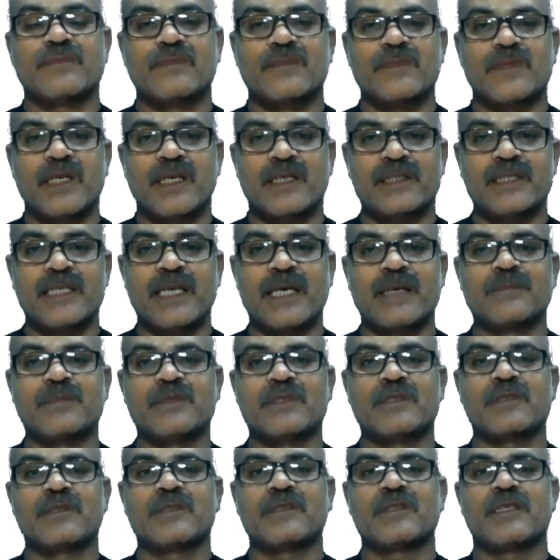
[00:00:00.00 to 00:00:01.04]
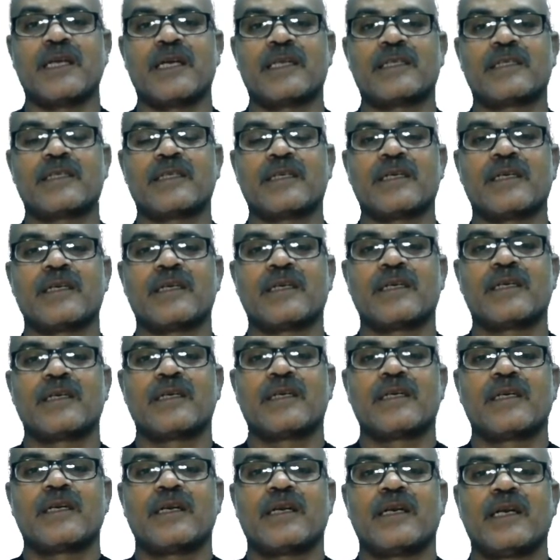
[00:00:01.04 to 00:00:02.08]
enzymes that
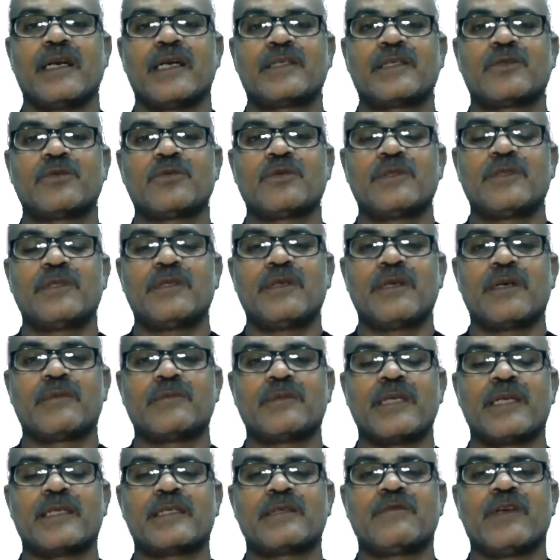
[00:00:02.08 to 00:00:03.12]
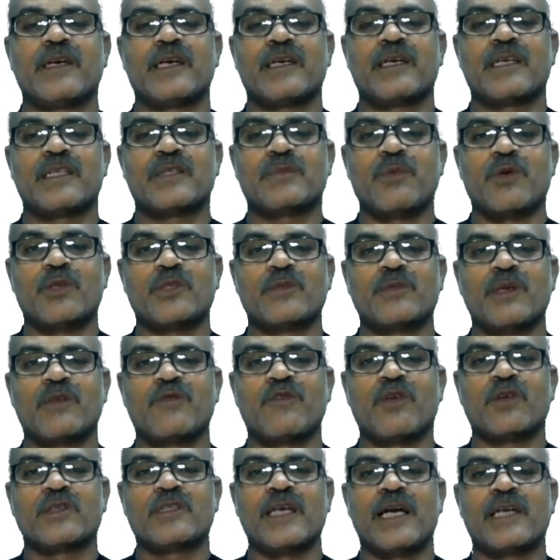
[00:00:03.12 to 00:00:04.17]
led to that were responsible
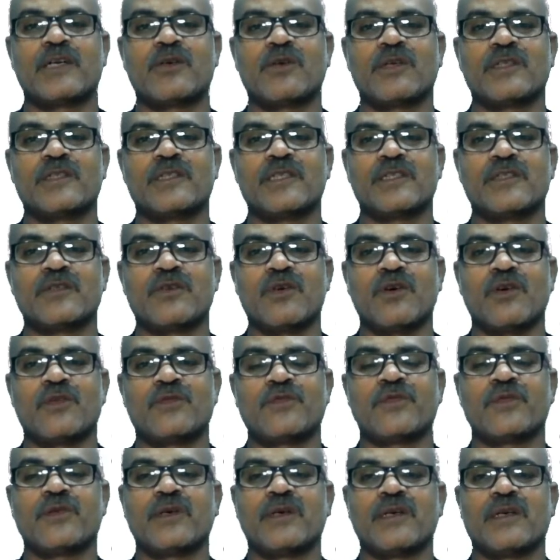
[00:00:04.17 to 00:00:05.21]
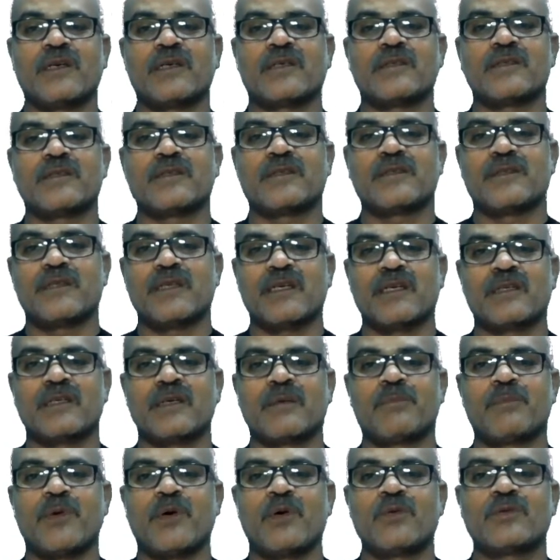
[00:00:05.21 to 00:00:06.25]
for the hydrolysis of drug
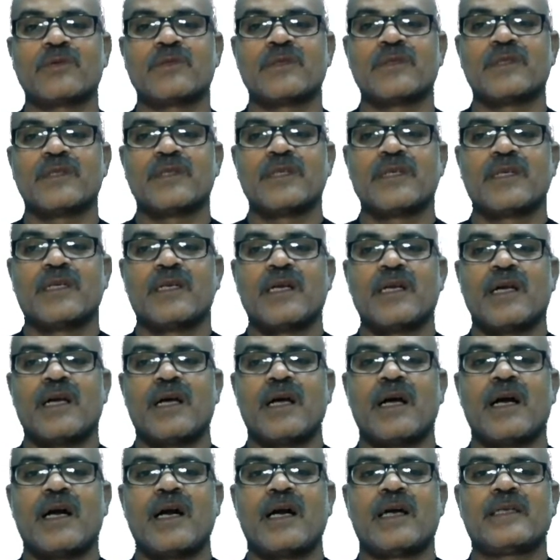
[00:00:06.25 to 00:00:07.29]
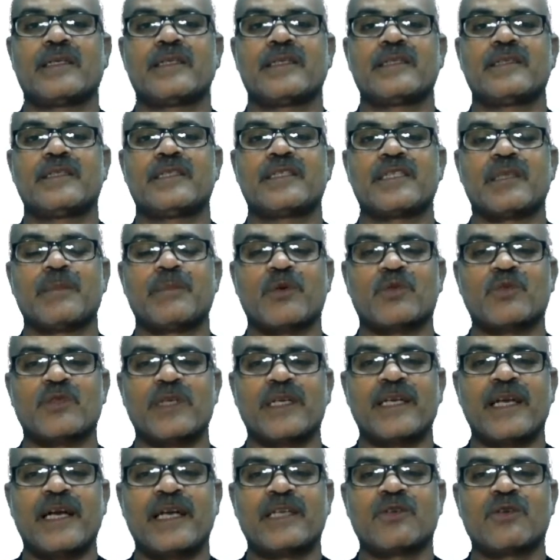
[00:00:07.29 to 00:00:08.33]
compound. And this
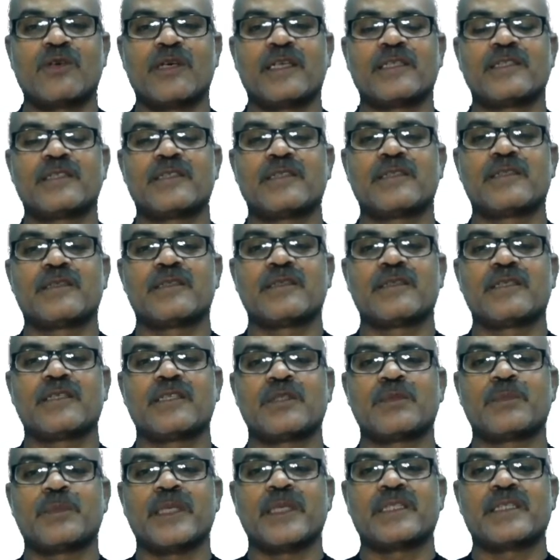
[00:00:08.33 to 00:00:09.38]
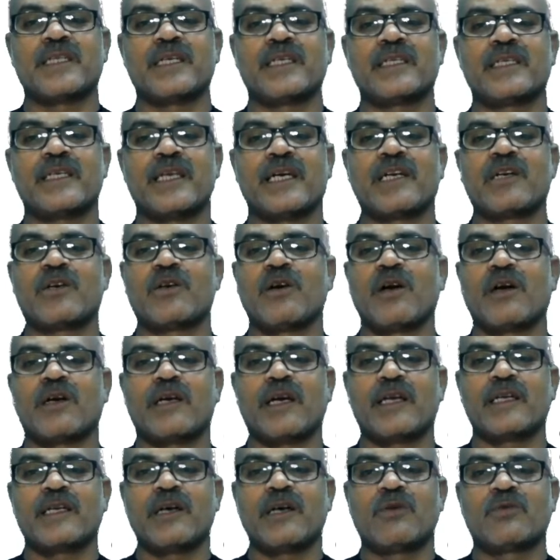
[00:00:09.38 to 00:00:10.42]
epoxide hydrolase especially
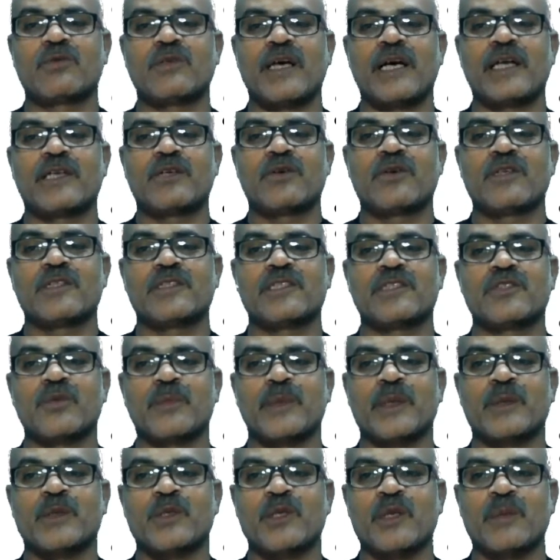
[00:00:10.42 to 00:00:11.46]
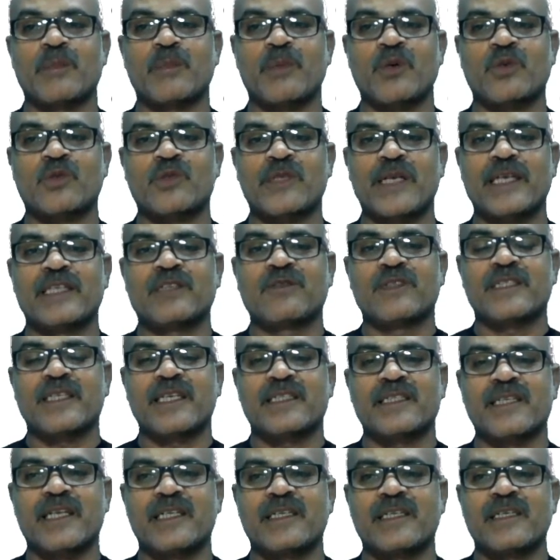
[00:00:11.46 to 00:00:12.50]
carry out hydrolysis of epoxides, which I
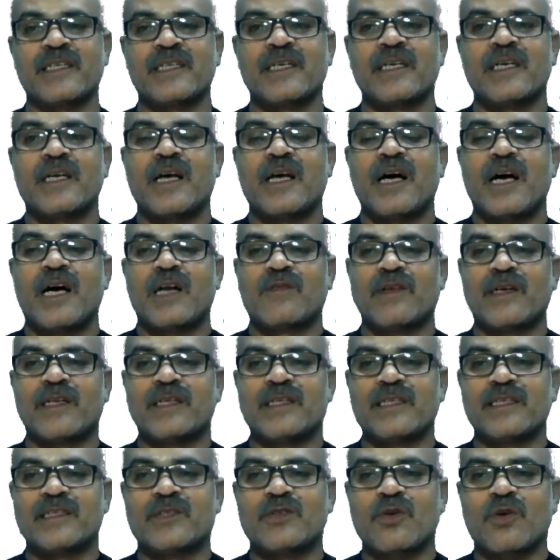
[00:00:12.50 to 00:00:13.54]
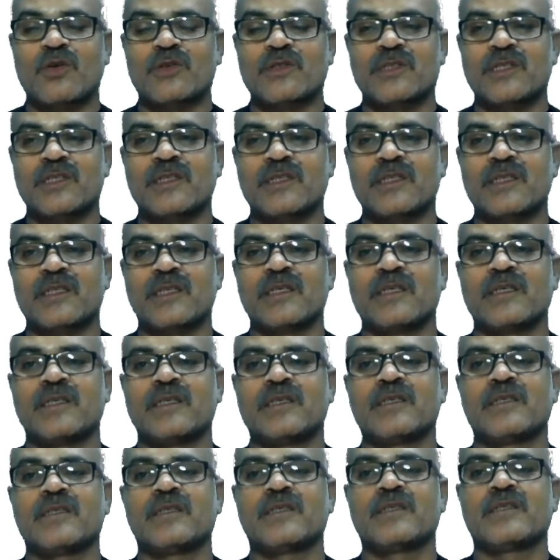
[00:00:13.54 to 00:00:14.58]
said are very toxic
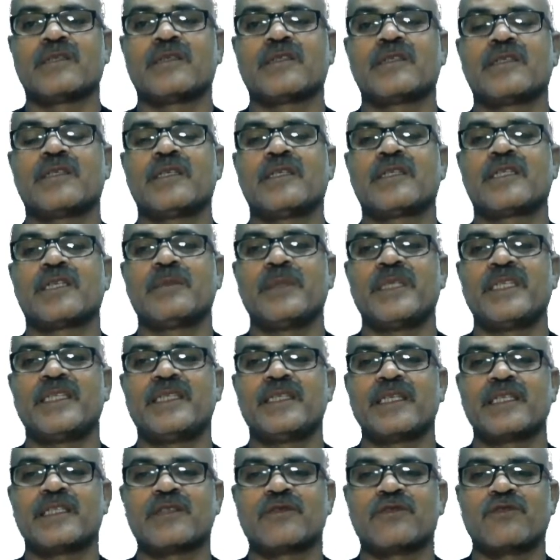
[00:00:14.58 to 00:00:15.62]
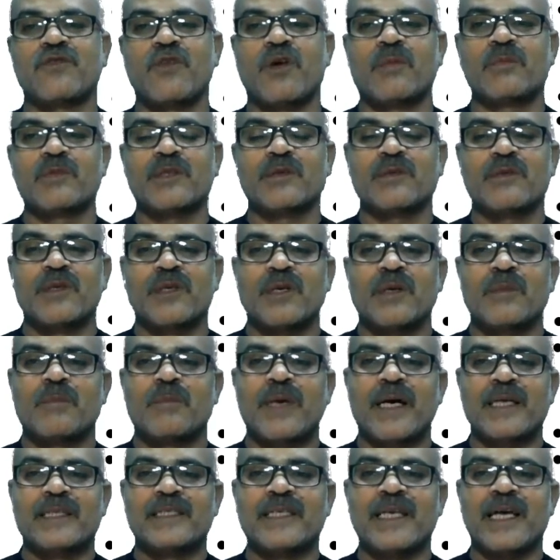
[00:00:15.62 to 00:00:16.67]
intermediates formed
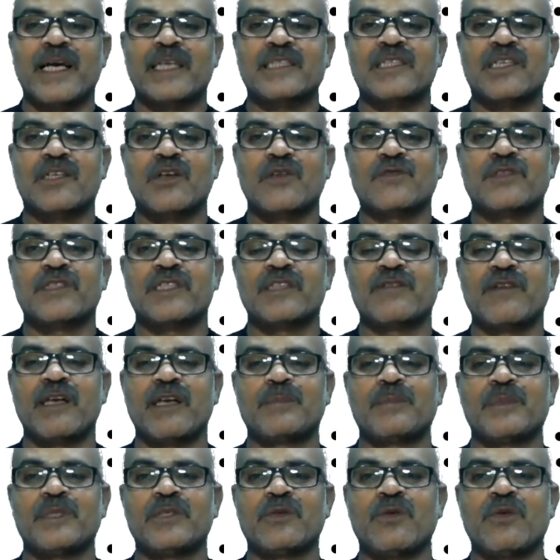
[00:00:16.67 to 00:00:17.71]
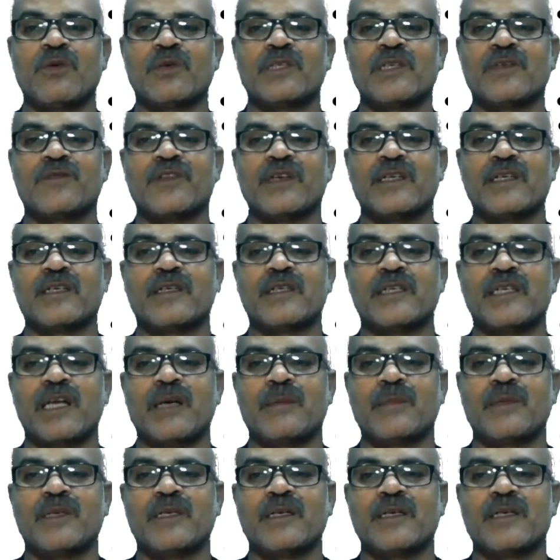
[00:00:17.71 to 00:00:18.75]
by the action of CYP on different
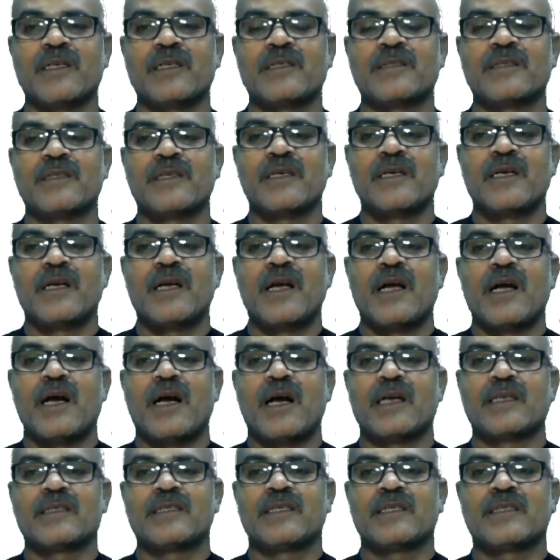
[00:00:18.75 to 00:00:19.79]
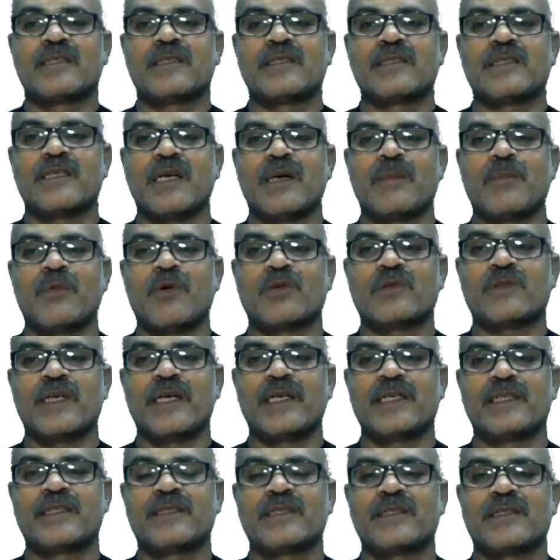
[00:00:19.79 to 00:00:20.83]
chemicals. And these
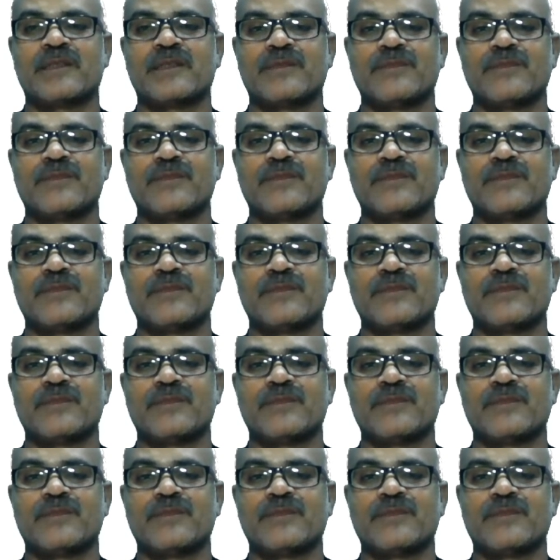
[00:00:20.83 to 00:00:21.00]
epoxides